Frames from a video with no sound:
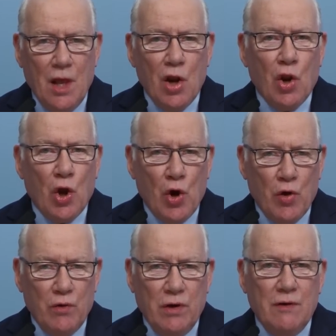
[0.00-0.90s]

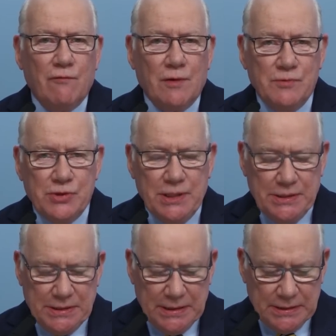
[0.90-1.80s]
Learn from
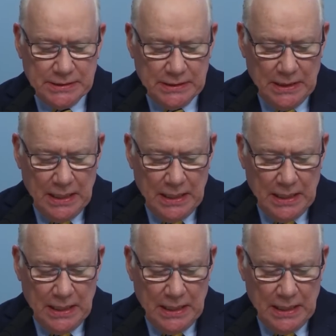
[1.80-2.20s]
Jesus.